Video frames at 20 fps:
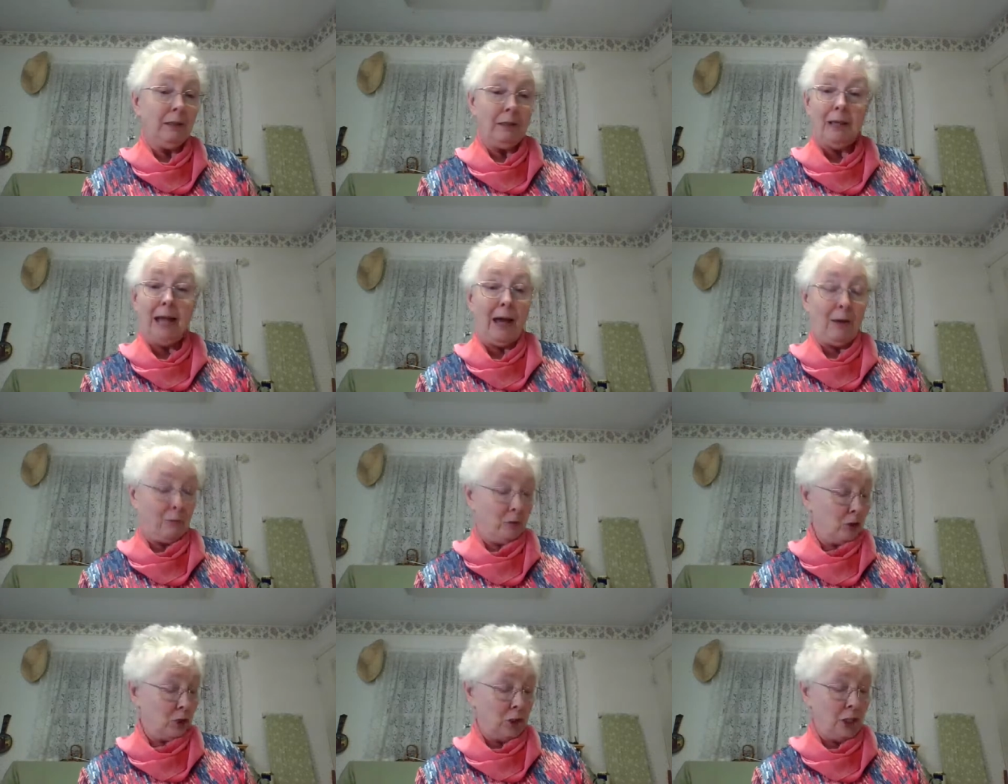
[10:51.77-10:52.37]

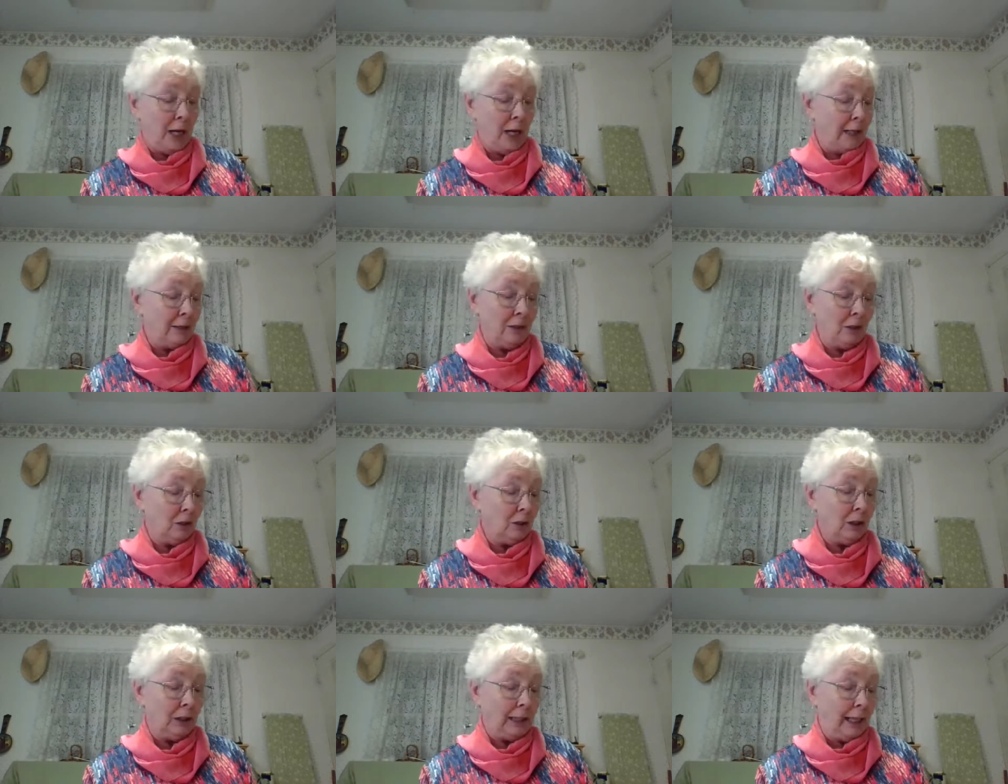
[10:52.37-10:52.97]
Now that she had
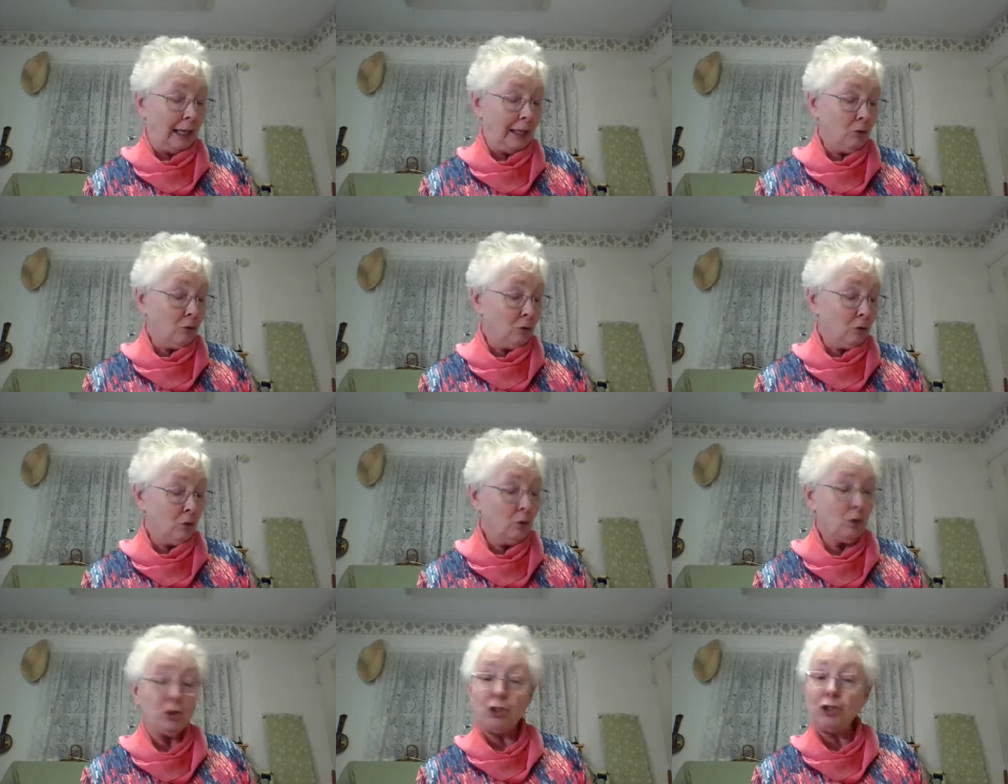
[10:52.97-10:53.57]
Uncle
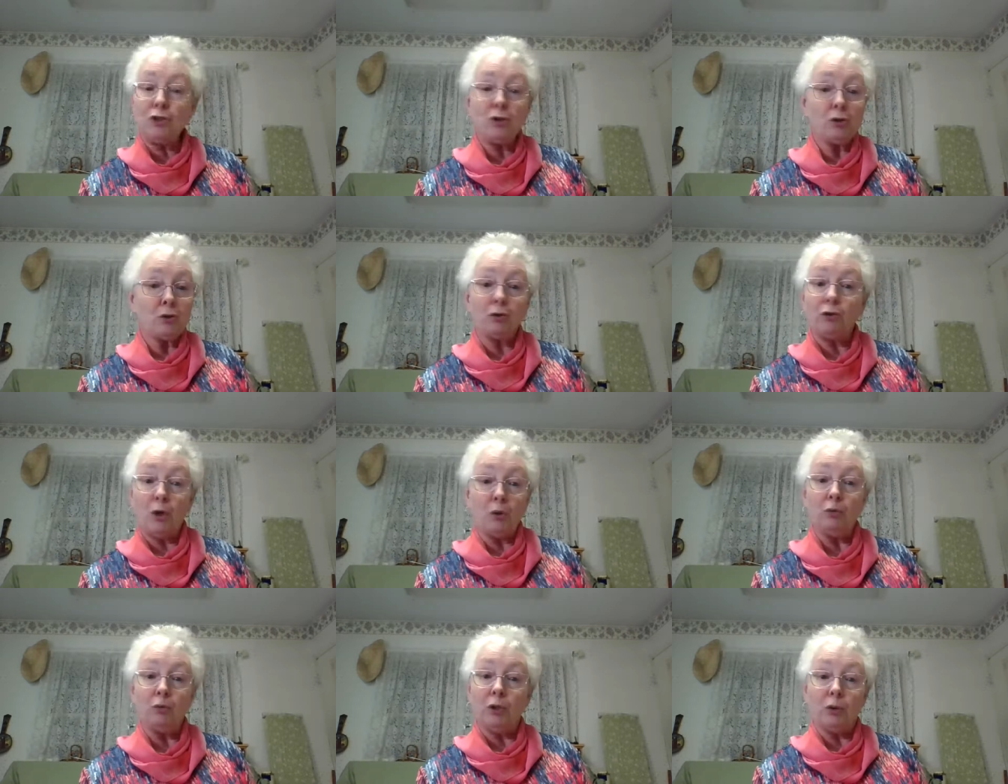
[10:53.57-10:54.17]
Andrew, she
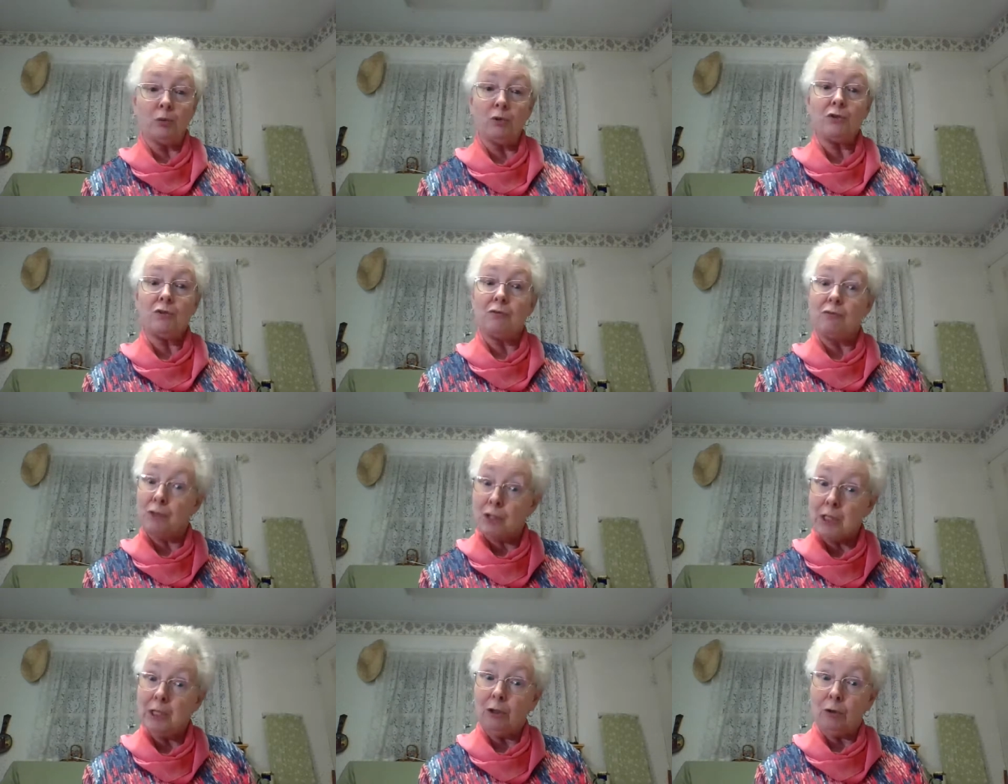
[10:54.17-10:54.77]
took no notice
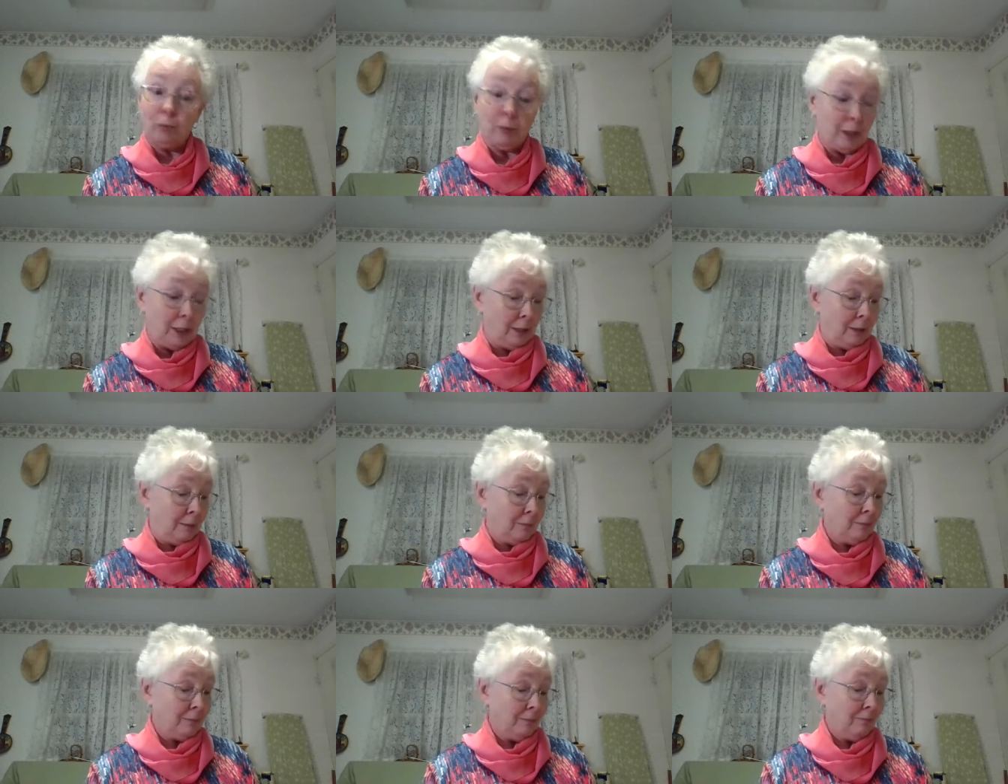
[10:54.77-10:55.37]
of
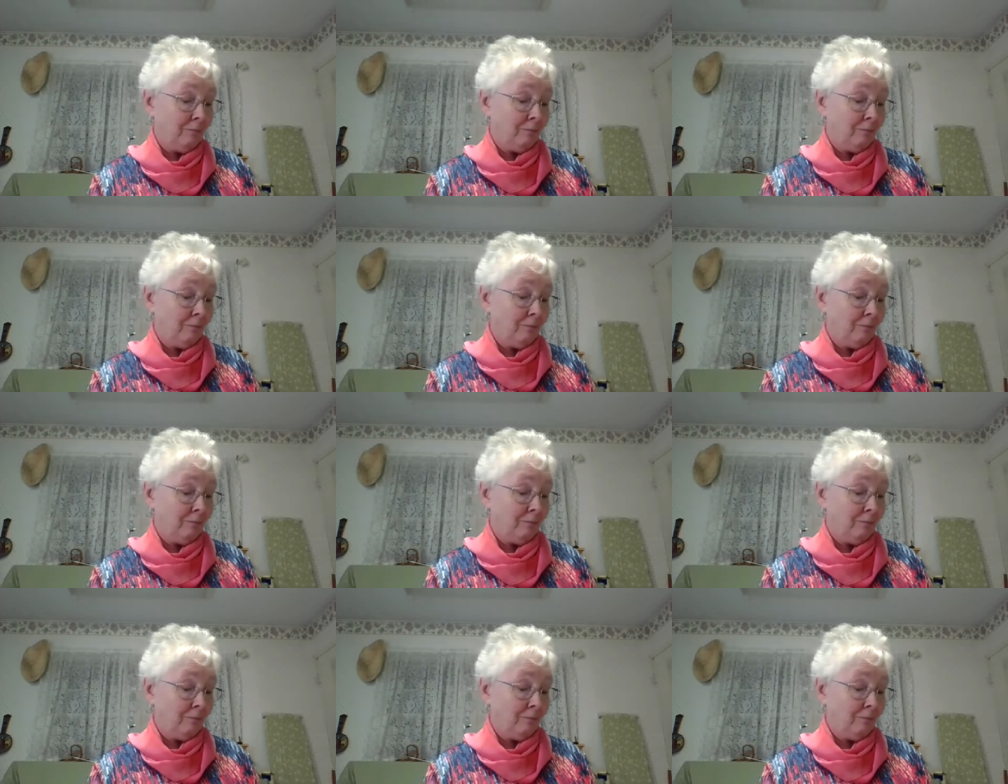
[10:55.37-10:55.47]
Diggory.